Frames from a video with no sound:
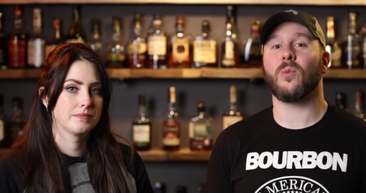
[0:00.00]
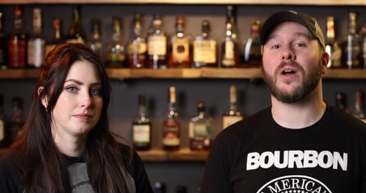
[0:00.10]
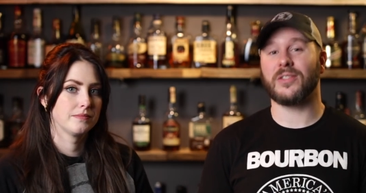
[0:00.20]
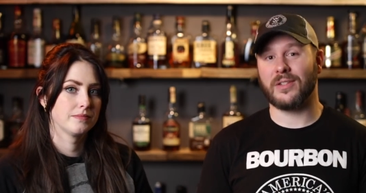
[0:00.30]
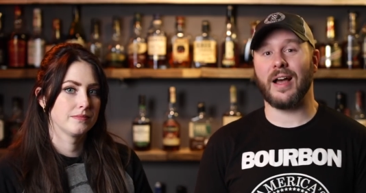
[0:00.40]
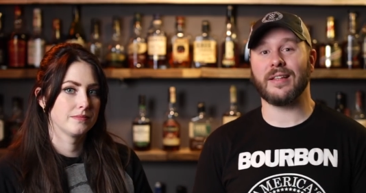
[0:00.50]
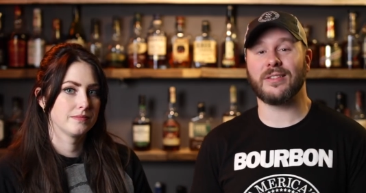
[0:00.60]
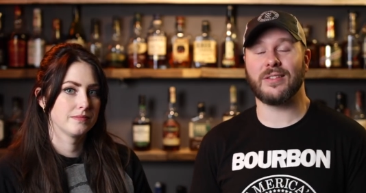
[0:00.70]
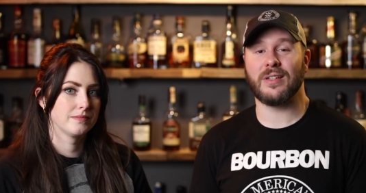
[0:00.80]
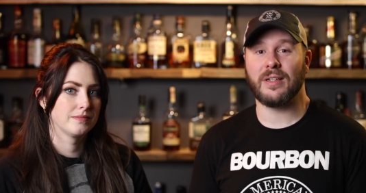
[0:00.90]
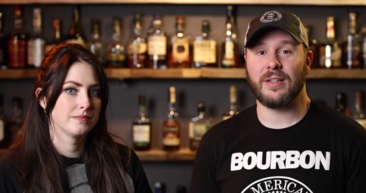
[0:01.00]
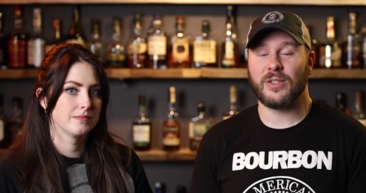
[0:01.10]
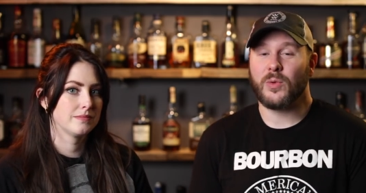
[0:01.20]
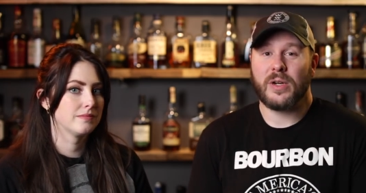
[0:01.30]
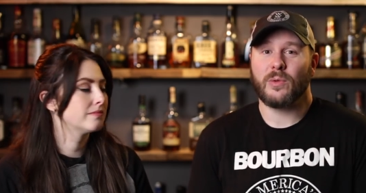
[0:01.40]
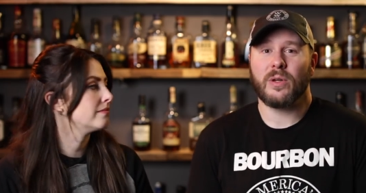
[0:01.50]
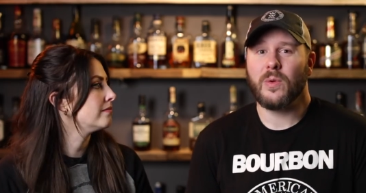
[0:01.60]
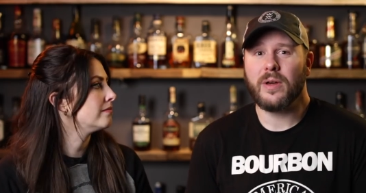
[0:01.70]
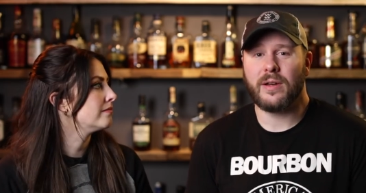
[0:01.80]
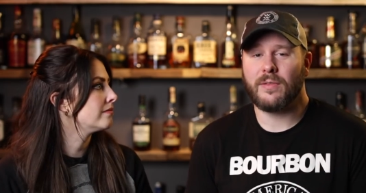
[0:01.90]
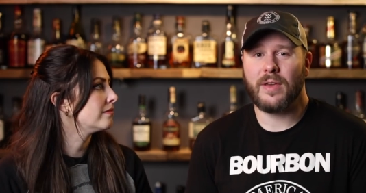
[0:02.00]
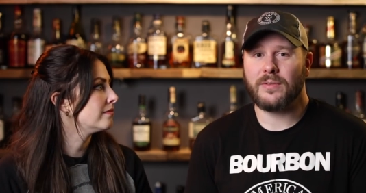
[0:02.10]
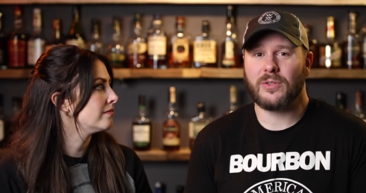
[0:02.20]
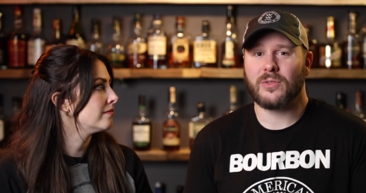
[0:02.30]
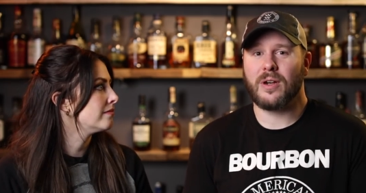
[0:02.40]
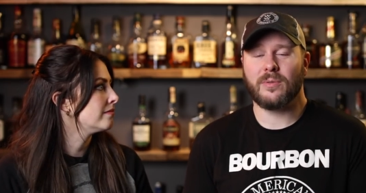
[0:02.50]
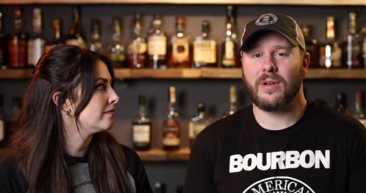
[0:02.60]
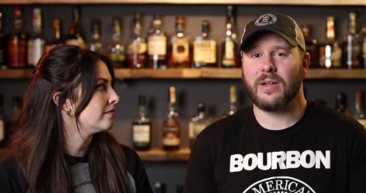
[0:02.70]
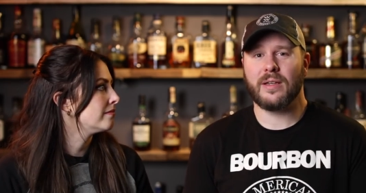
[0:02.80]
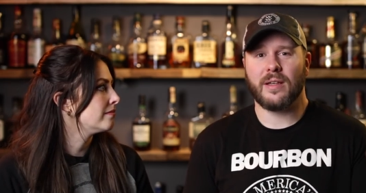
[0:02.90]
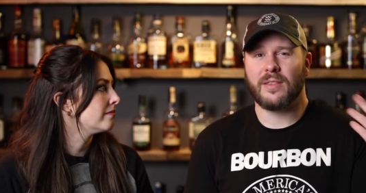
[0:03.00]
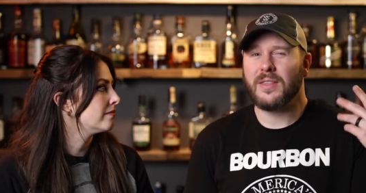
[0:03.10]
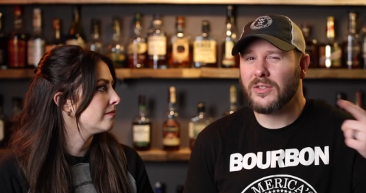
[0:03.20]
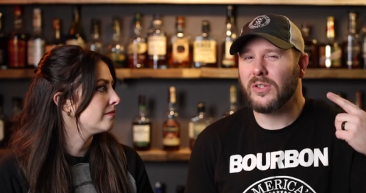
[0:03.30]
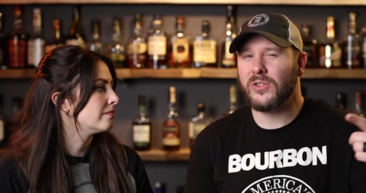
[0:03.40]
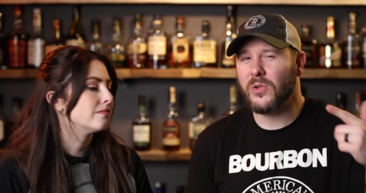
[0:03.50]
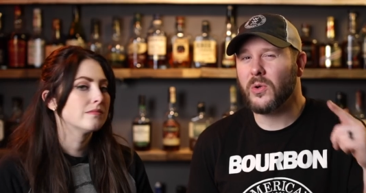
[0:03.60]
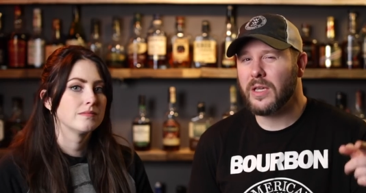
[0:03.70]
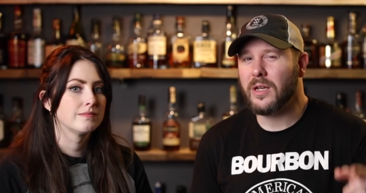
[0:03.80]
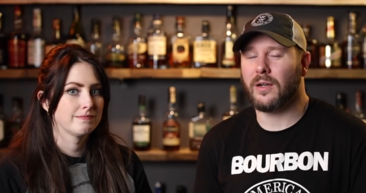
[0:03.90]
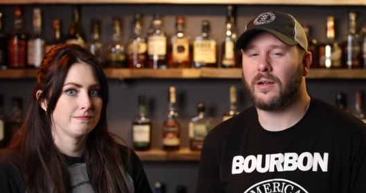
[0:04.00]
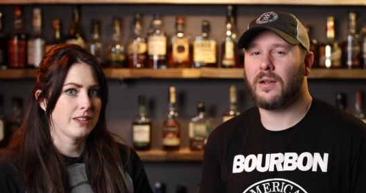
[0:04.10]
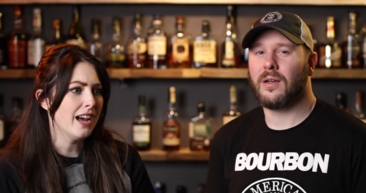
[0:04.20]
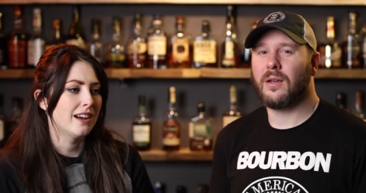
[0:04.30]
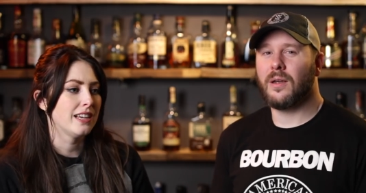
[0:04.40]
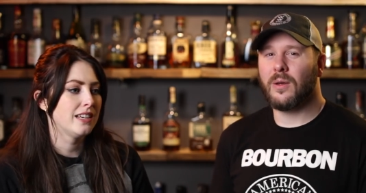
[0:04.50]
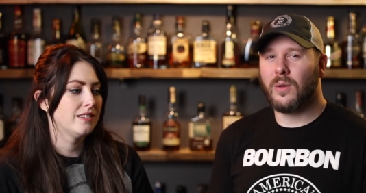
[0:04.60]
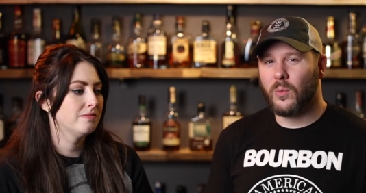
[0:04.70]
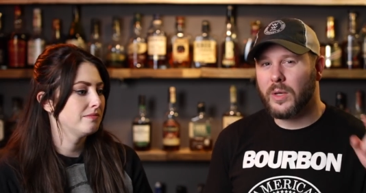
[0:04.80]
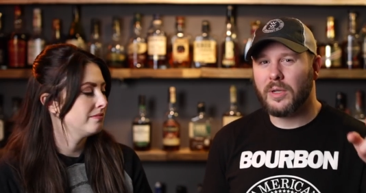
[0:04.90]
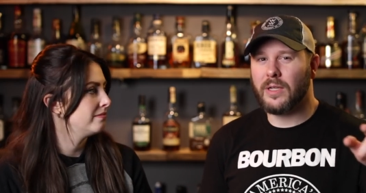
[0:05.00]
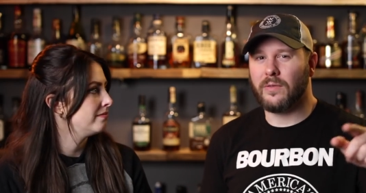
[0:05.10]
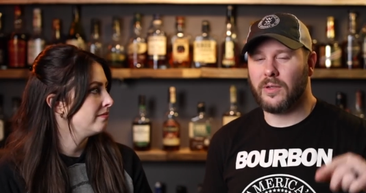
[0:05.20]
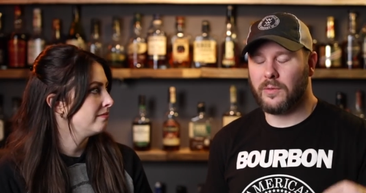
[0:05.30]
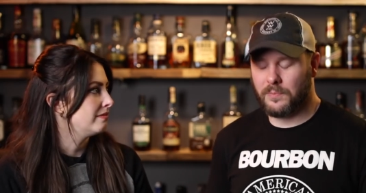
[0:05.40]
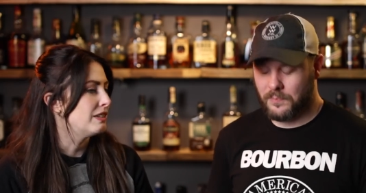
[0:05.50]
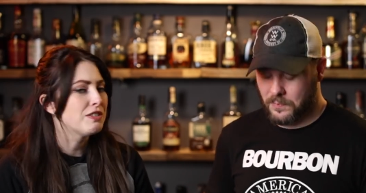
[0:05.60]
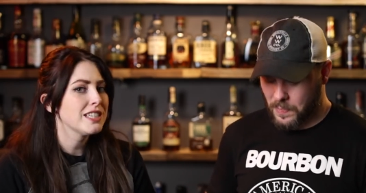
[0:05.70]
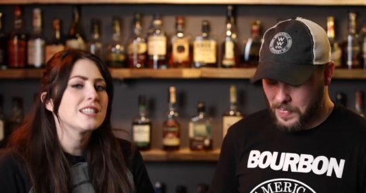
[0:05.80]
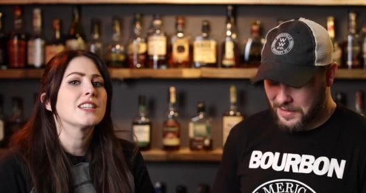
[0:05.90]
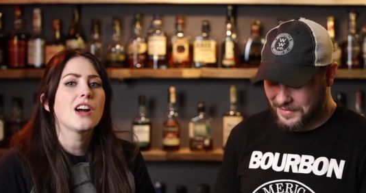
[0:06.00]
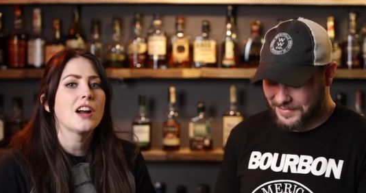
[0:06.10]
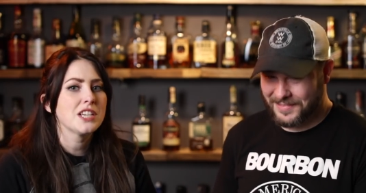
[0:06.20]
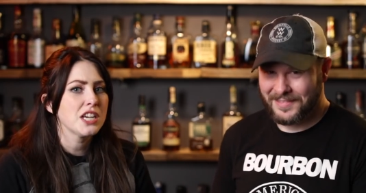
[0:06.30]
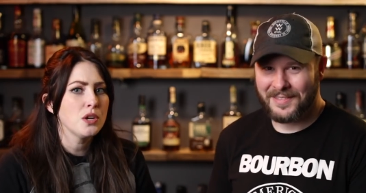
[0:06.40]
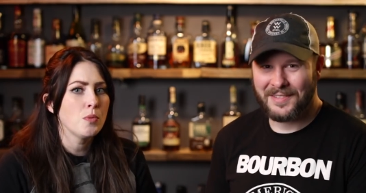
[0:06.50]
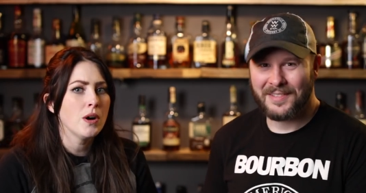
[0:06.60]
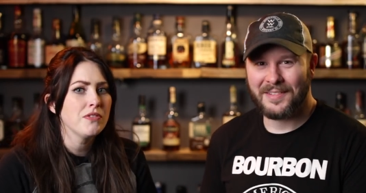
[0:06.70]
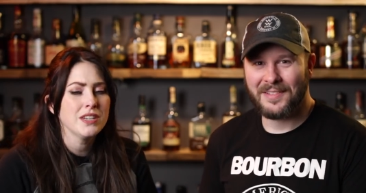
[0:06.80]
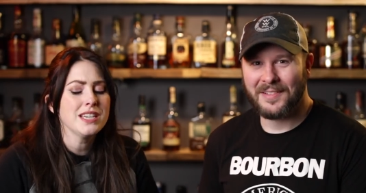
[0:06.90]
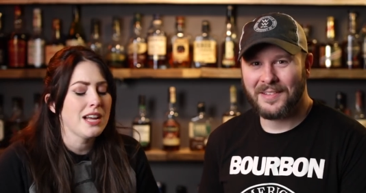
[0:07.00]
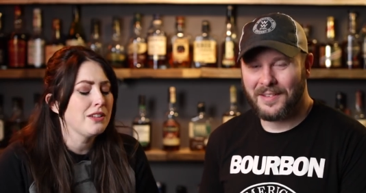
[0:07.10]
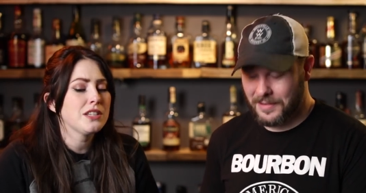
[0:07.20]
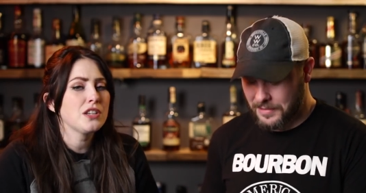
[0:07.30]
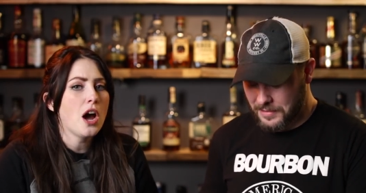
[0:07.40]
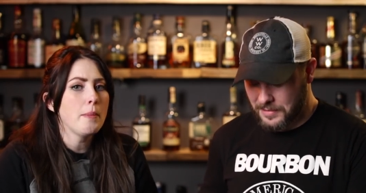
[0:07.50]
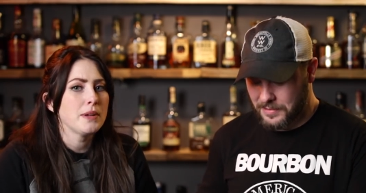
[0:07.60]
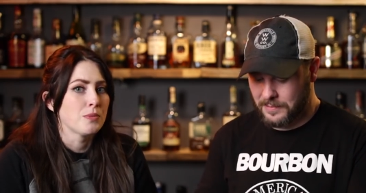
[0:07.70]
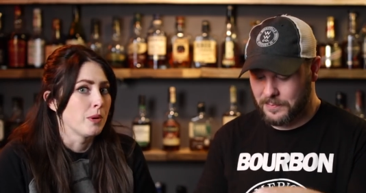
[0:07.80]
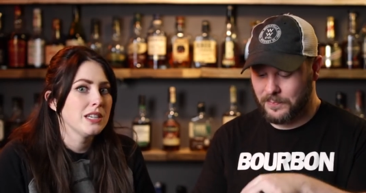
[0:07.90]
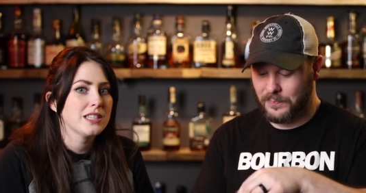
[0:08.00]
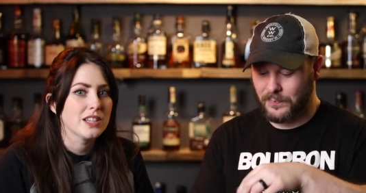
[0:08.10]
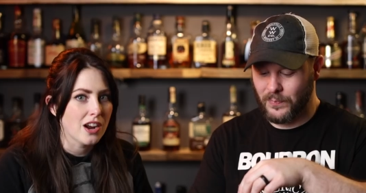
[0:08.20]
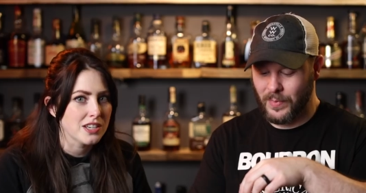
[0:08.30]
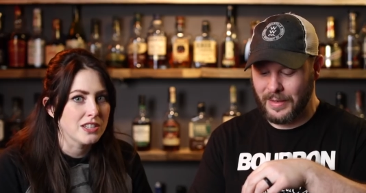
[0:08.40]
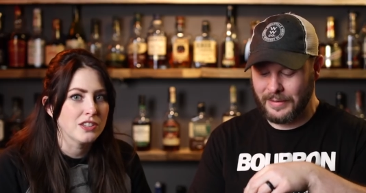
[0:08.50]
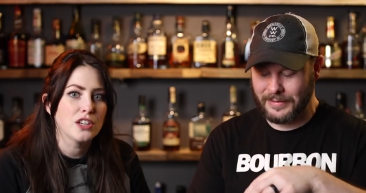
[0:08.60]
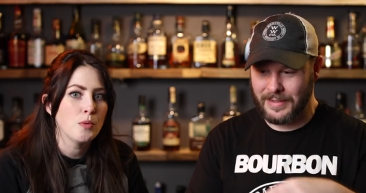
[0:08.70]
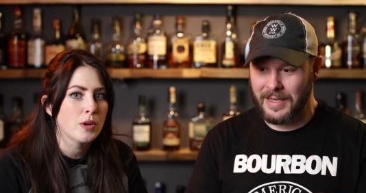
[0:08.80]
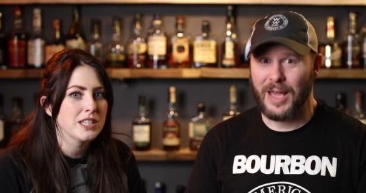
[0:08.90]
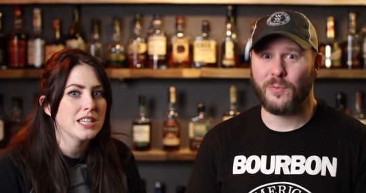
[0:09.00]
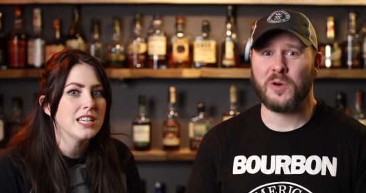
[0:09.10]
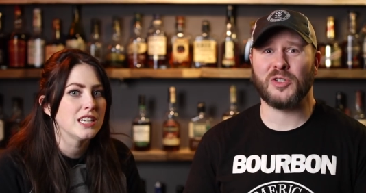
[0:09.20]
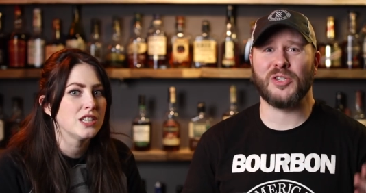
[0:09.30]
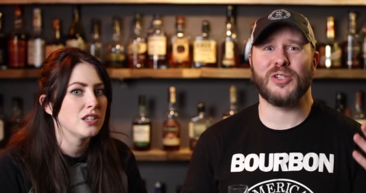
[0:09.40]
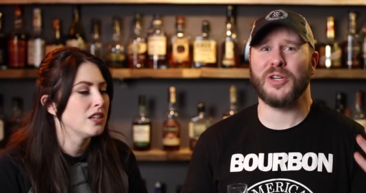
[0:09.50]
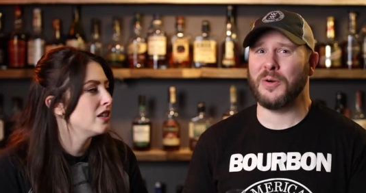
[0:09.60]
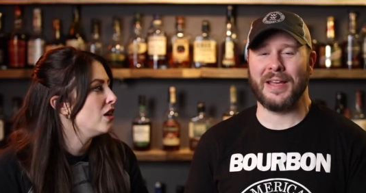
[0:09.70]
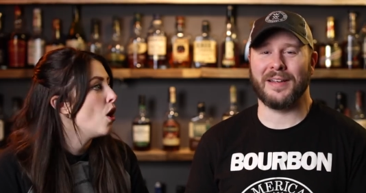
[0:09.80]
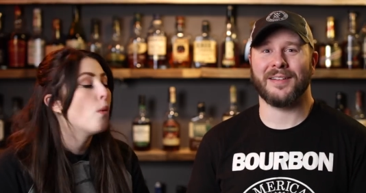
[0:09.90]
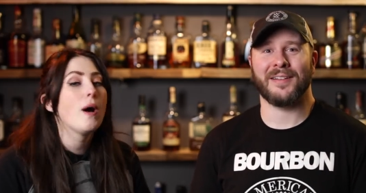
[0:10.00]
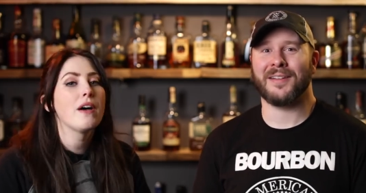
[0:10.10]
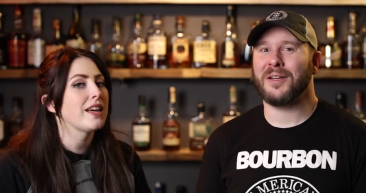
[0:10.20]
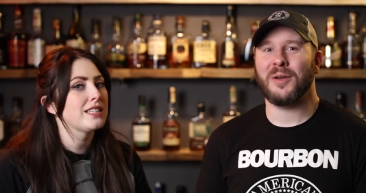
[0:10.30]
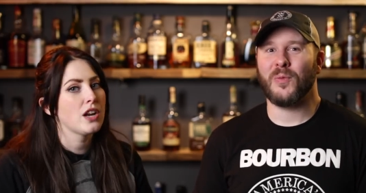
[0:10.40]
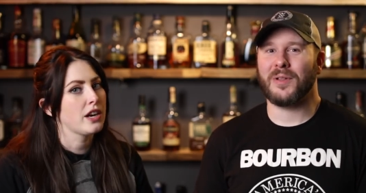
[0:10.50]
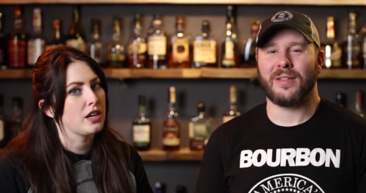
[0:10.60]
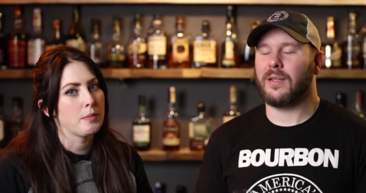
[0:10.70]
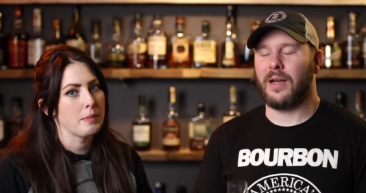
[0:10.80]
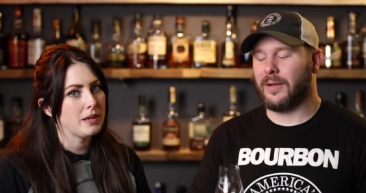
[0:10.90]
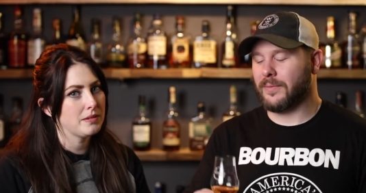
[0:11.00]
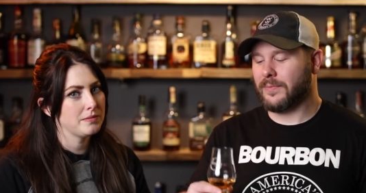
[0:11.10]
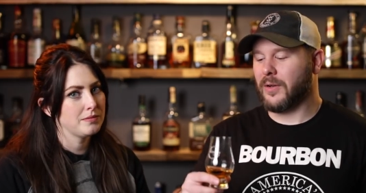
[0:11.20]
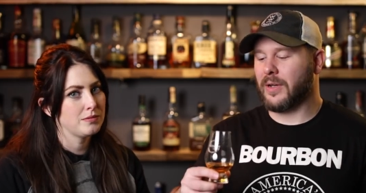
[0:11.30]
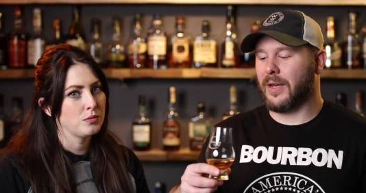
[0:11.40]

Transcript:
Speaker 1: and what's nots. It's 2021. If you haven't subscribed already, this is your year. Yeah, and we believe in you.
Speaker 2: If this isn't the content you want, then tell us in the comments what is the content that you want to see. We'll and do it. Well, that's not a commitment. No.